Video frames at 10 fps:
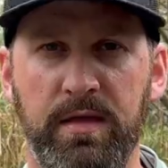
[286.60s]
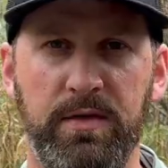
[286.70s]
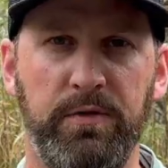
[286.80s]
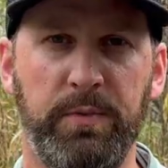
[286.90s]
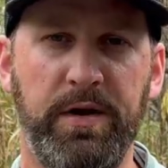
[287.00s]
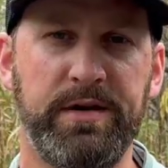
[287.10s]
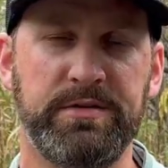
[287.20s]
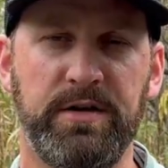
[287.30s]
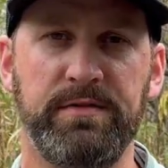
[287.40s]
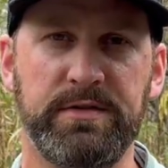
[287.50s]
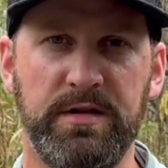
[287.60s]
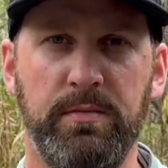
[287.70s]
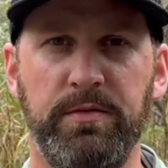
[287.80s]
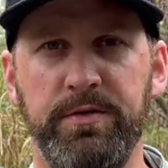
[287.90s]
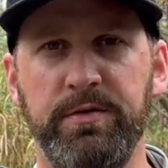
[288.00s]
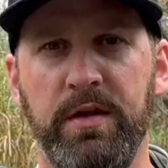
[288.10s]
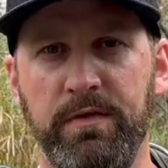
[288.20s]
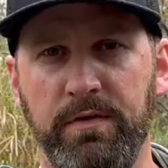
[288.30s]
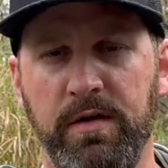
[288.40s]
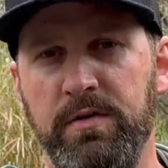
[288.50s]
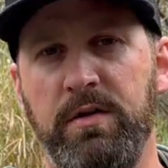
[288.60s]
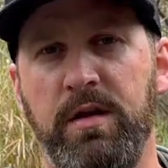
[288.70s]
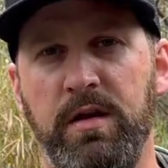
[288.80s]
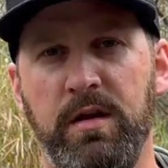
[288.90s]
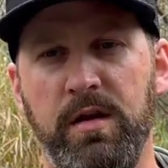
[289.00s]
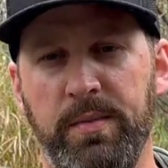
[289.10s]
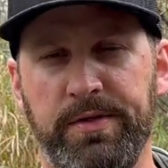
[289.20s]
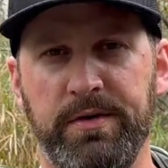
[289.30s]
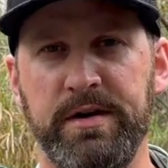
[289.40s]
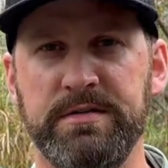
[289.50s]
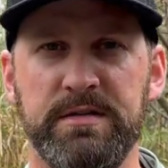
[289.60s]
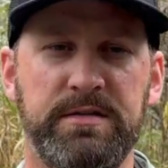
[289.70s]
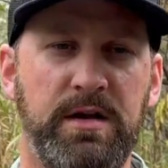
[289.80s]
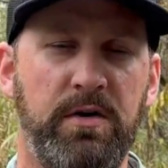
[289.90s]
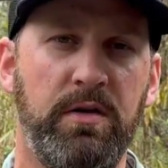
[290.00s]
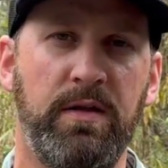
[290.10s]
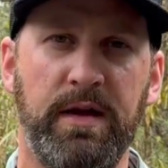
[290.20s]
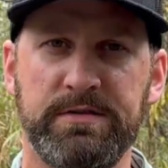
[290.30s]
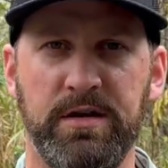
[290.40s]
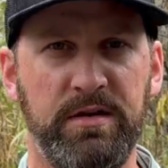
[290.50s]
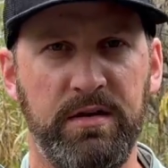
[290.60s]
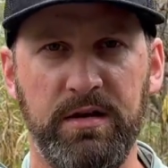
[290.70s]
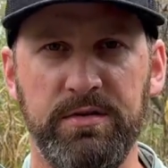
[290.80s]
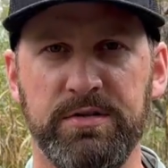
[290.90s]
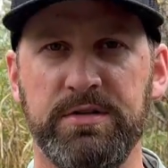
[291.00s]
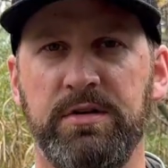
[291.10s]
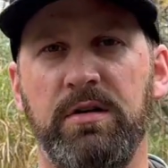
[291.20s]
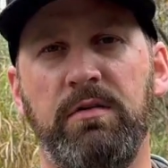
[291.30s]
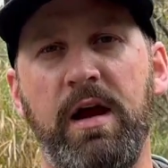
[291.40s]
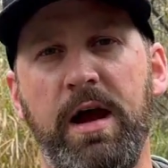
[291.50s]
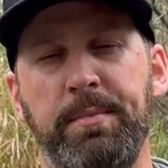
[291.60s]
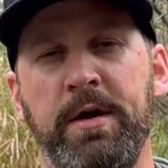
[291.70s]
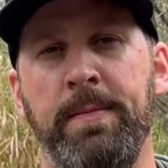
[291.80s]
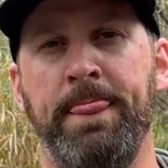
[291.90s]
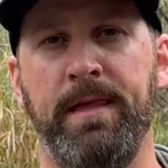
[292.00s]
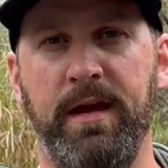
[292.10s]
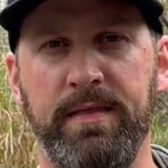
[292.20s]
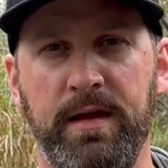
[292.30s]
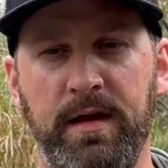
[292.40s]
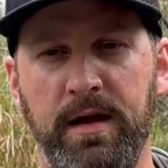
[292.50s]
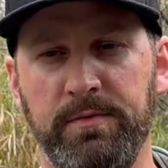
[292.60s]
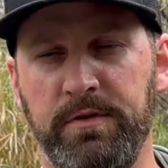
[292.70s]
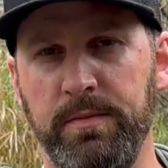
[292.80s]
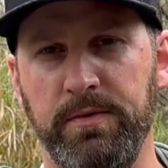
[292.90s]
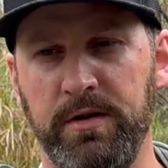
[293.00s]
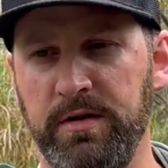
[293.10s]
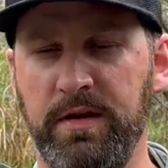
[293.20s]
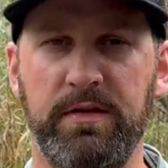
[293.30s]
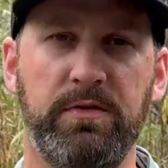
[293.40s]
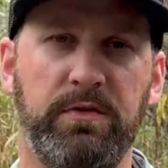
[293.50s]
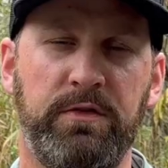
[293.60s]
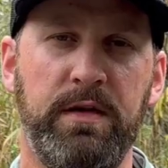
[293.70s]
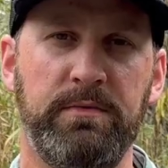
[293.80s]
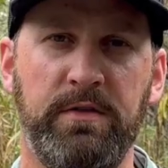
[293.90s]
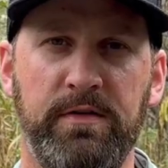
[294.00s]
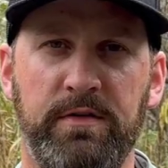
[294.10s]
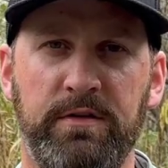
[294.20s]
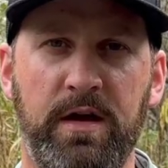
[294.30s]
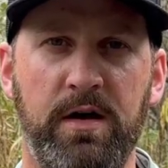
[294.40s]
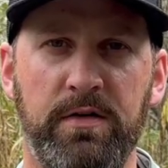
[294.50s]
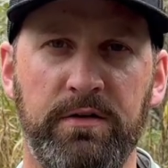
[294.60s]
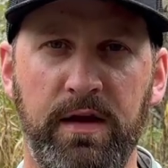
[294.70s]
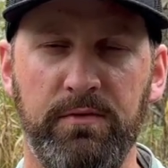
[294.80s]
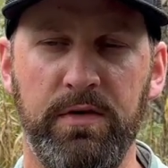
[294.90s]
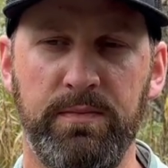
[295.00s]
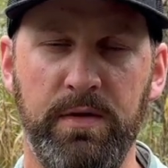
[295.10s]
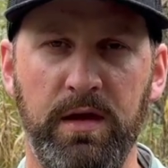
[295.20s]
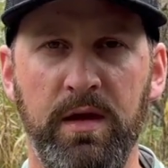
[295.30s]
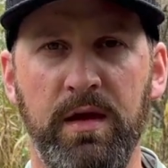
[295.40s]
Those pliers serve as double duty for unhooking, but they're nice and stout. That's all you need, just a good wrap. And then I'm simply going to take those same scissors I always have with me